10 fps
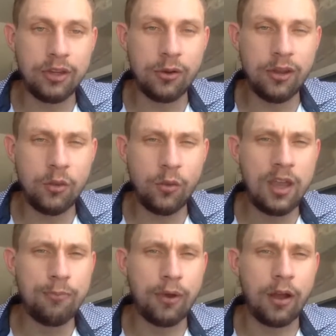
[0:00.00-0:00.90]
during the
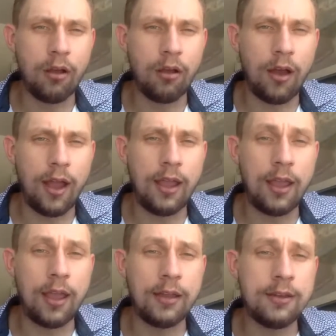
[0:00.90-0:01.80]
week, but I
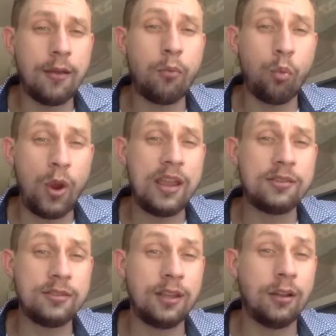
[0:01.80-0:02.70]
end up
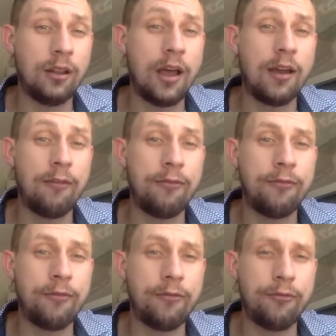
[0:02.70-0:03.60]
wasting a lot of
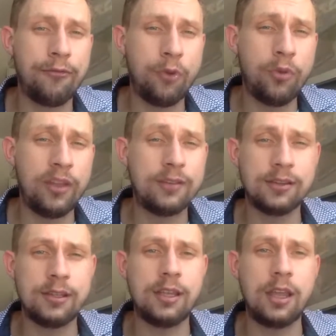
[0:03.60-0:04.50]
food that
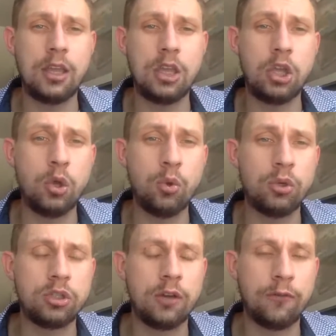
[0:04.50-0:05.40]
doesn't get
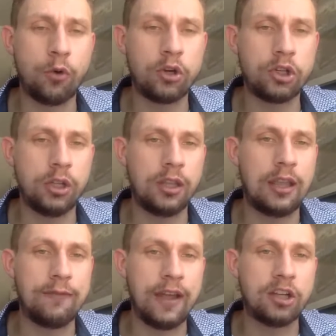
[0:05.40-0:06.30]
used, unfortunately,
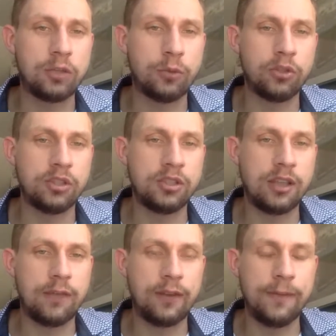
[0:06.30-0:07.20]
like vegetables and
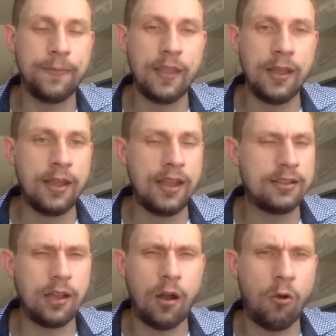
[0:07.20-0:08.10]
stuff. And
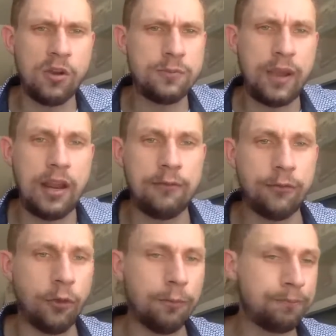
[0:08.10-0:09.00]
it's always
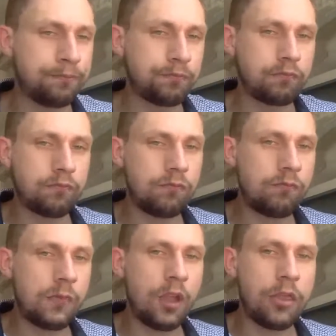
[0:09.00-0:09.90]
painful
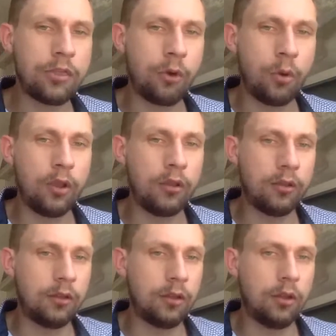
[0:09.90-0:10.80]
throwing
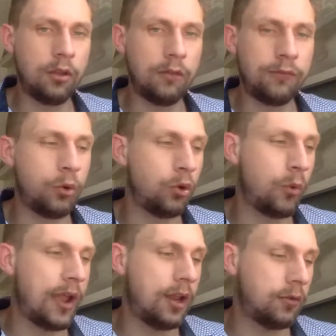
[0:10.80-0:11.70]
food
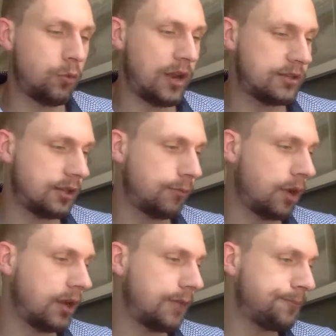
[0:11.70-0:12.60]
away and wasting money.